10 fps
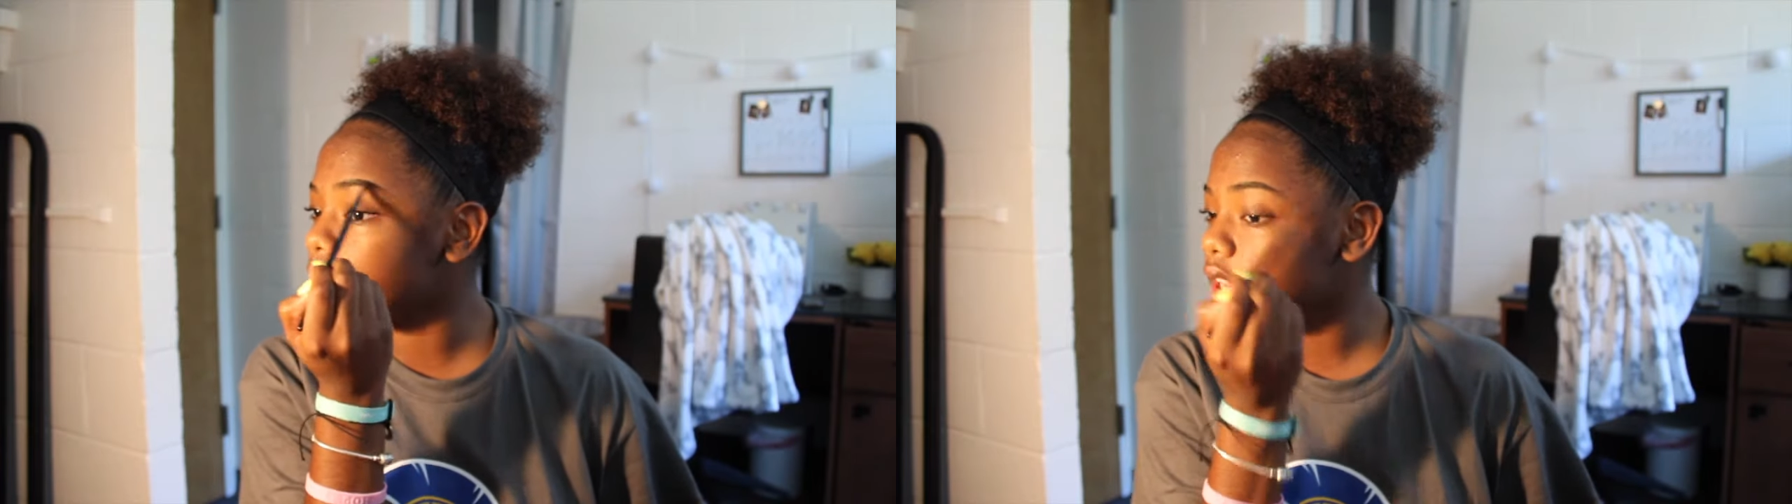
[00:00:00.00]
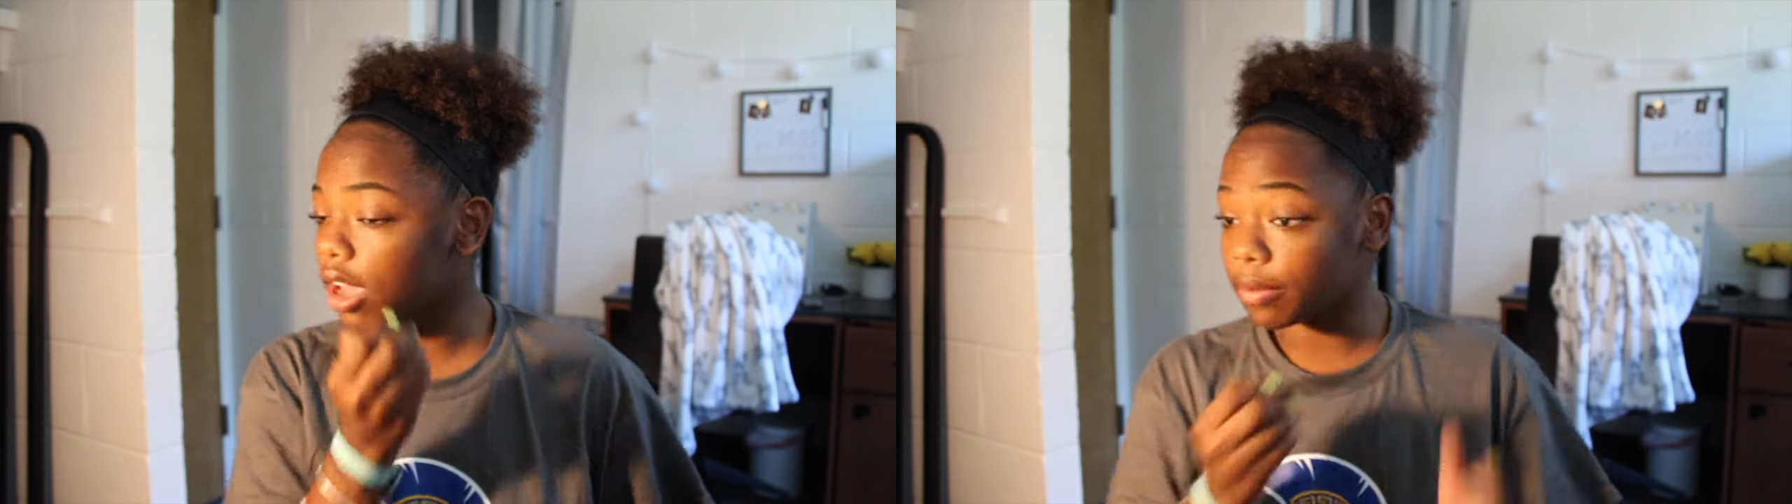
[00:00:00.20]

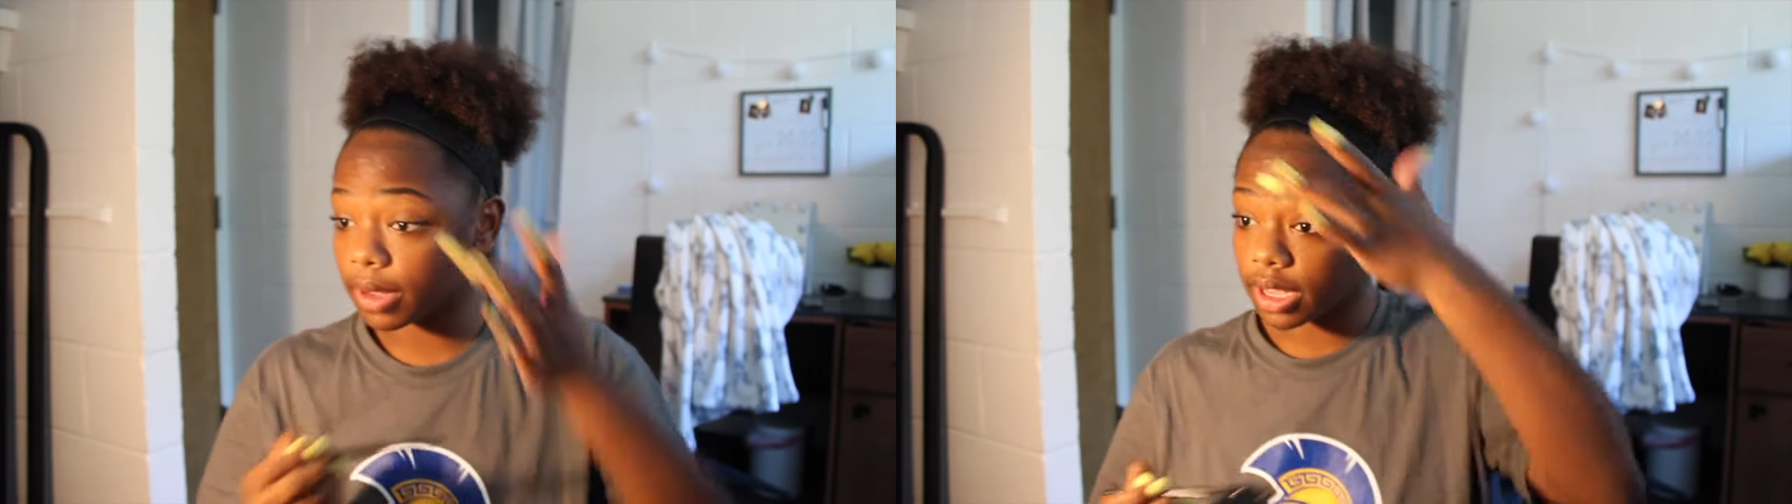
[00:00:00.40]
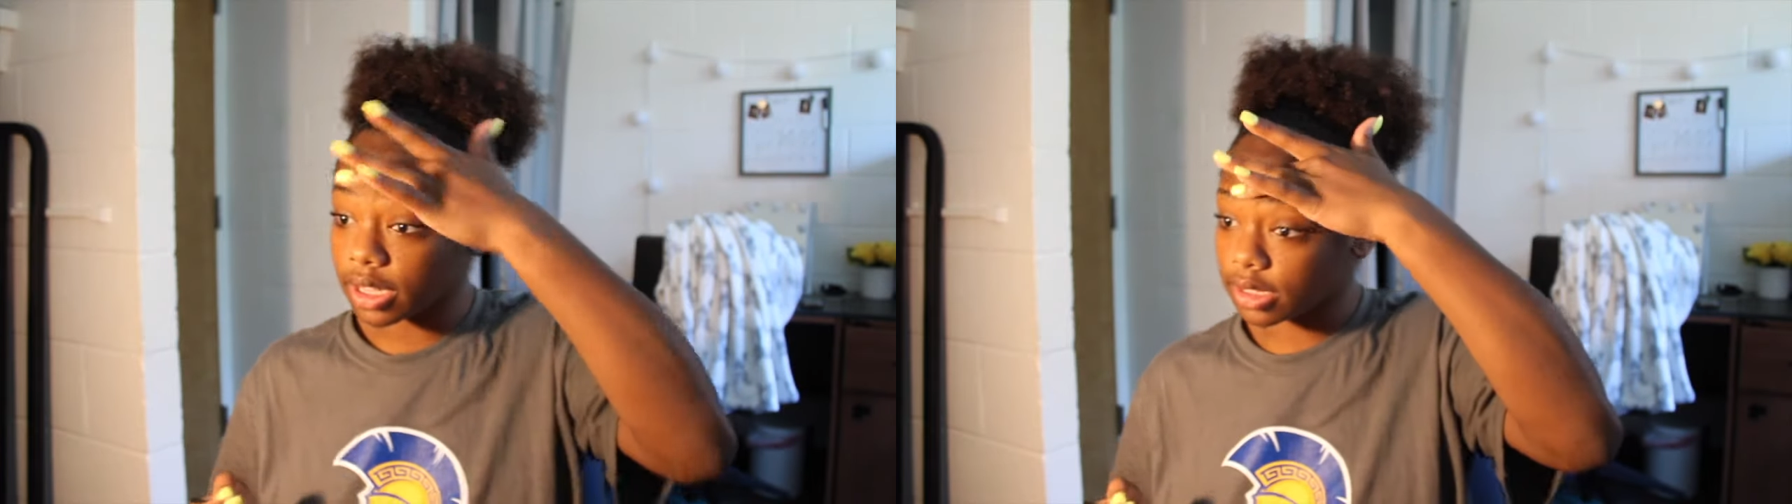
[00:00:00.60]
makeup
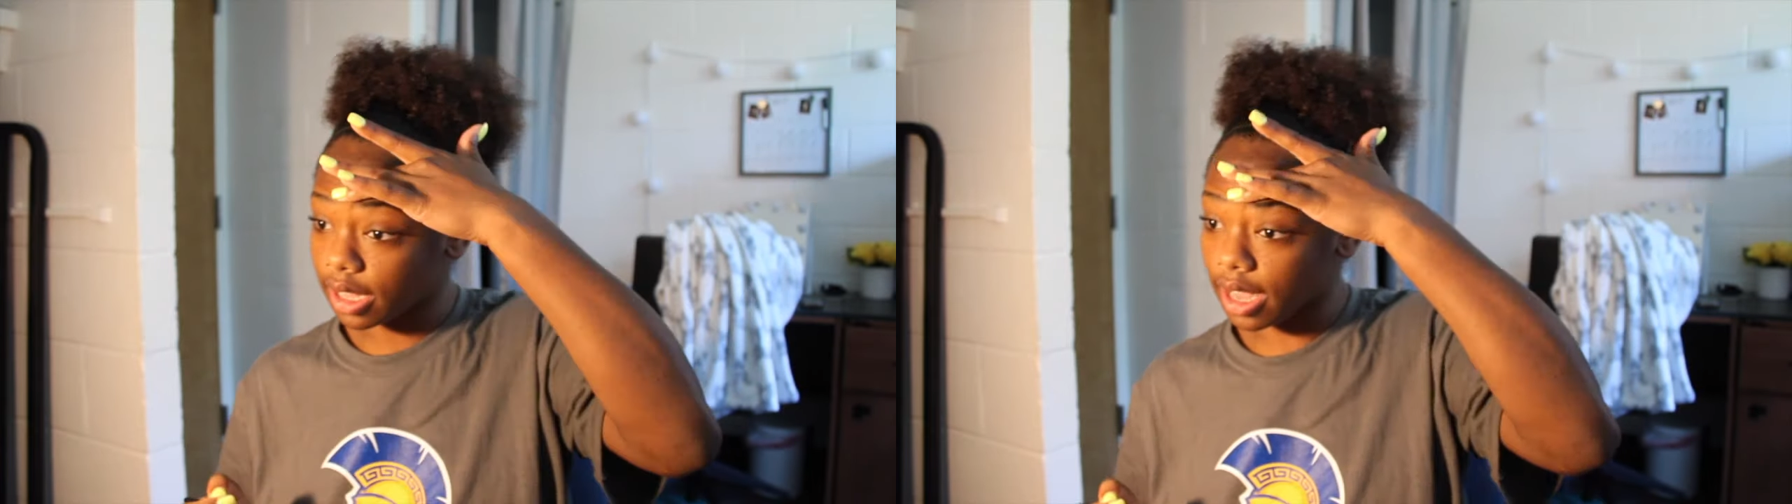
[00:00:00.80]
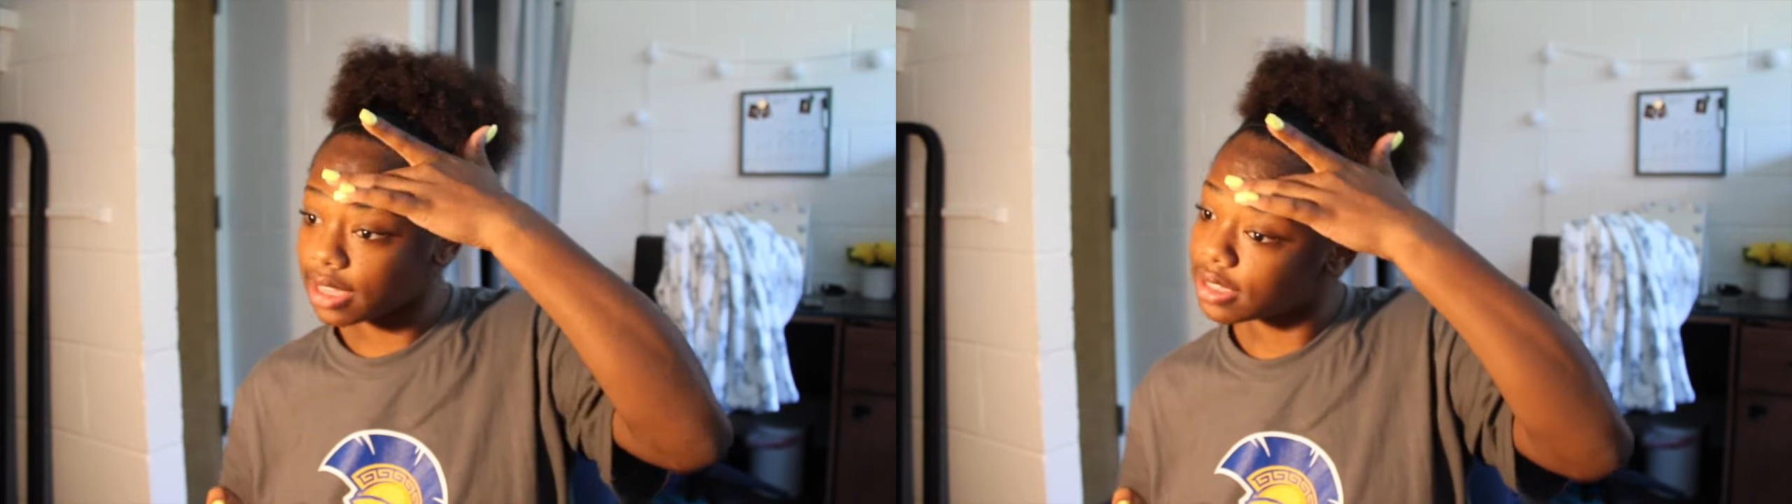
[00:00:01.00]
because,
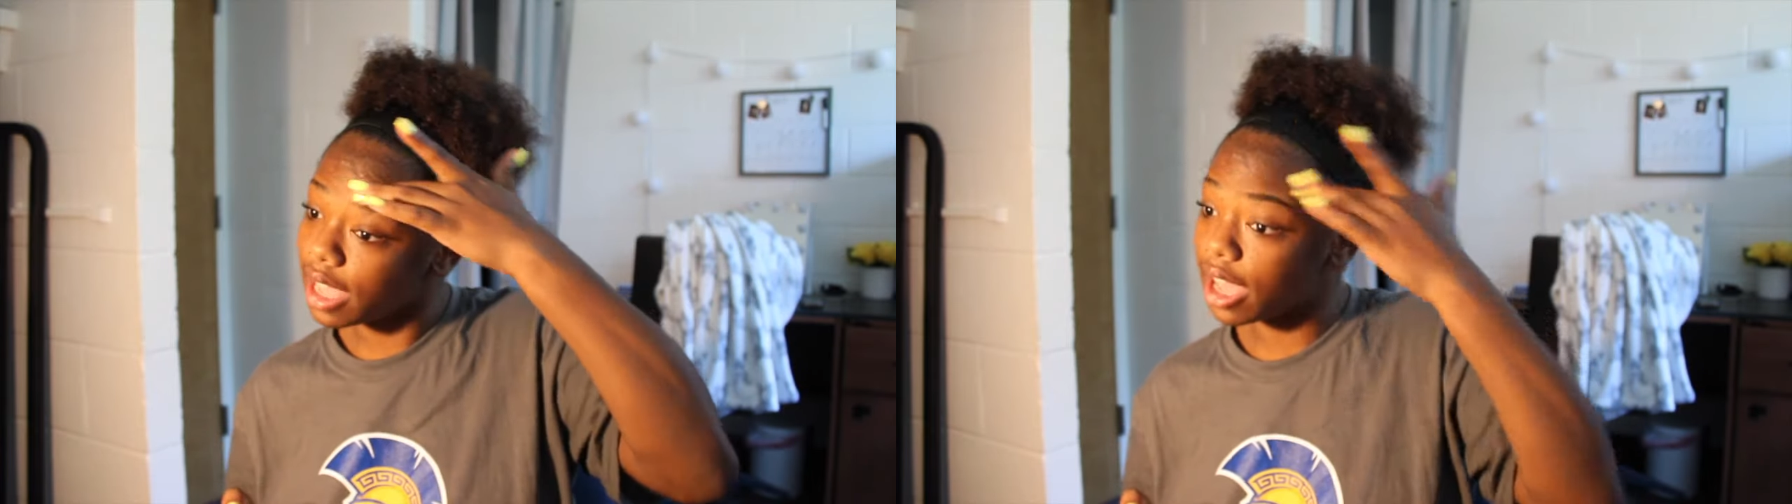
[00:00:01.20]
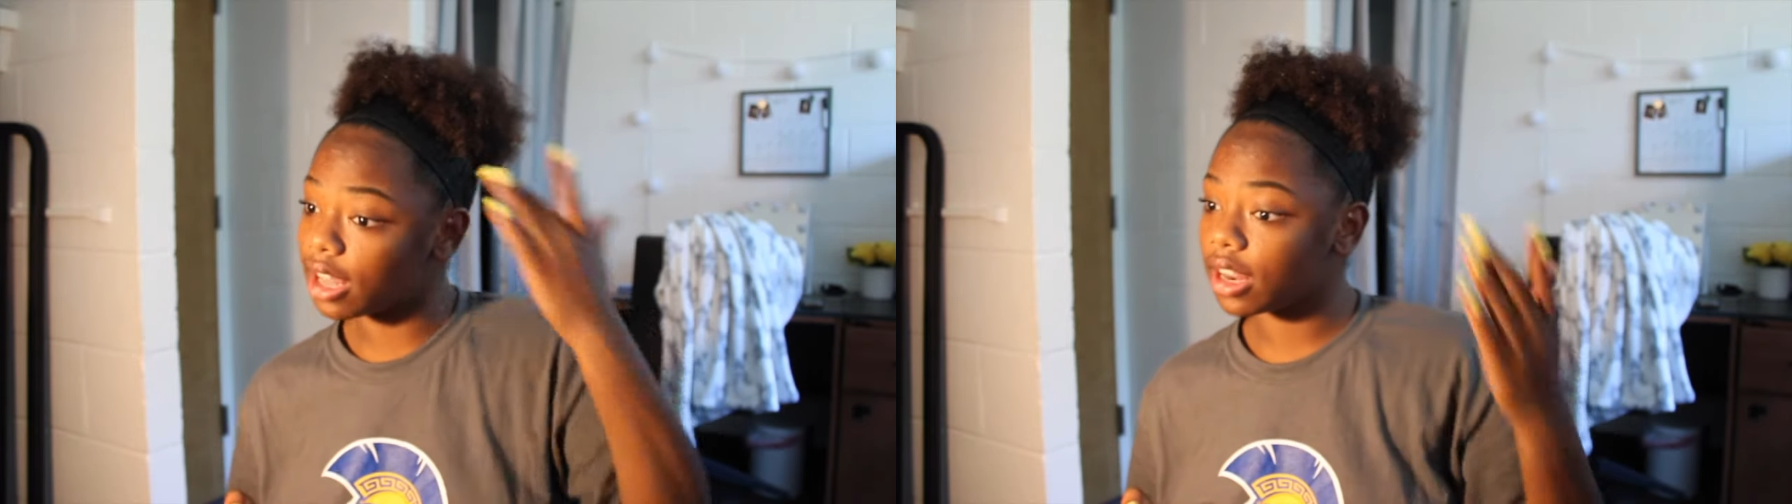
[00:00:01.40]
like I
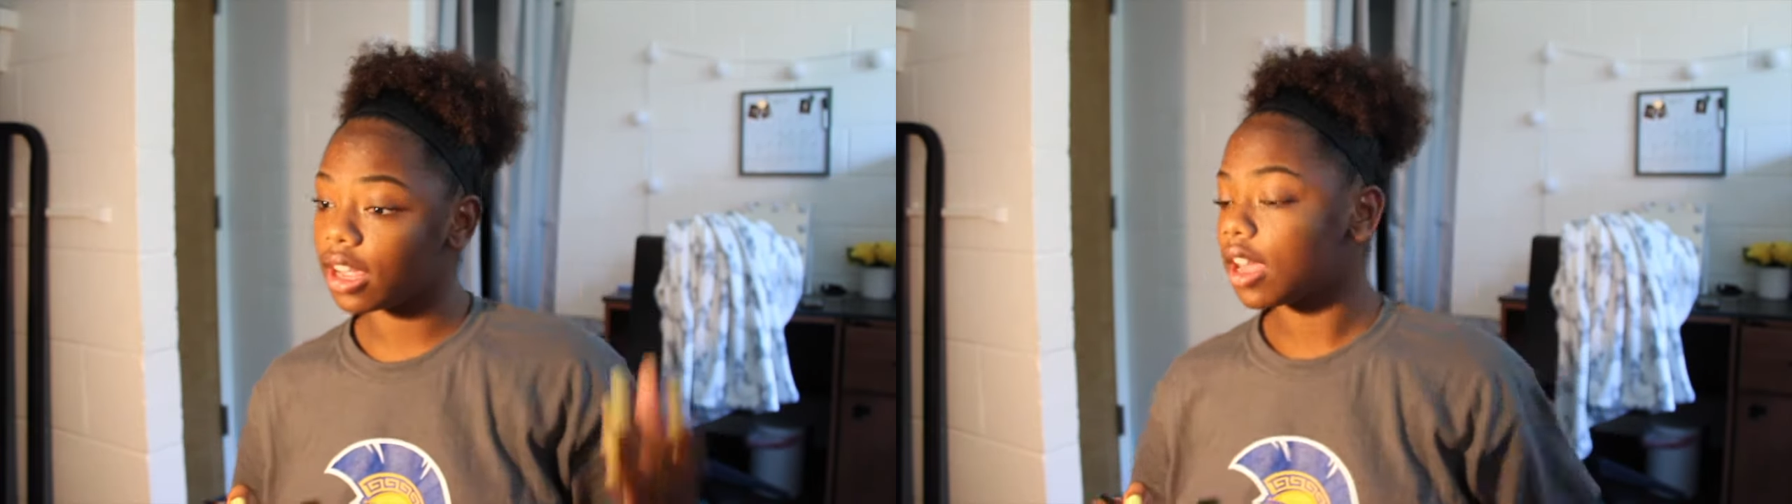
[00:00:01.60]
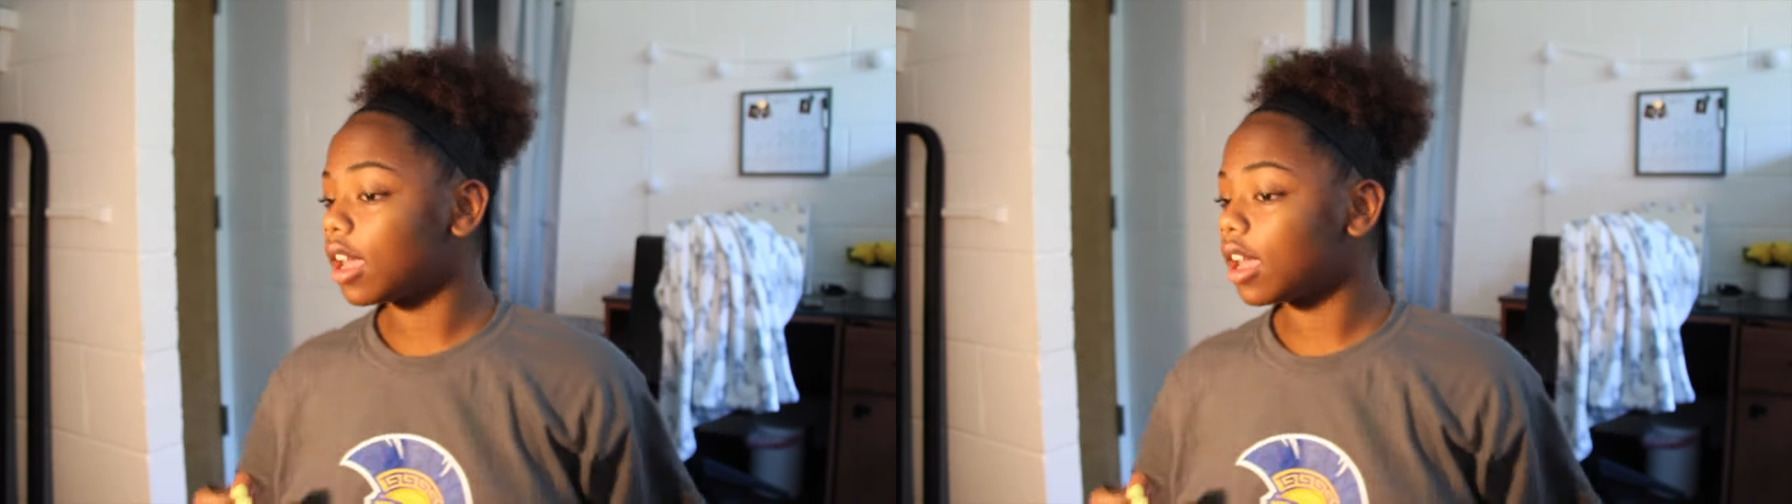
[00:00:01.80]
said,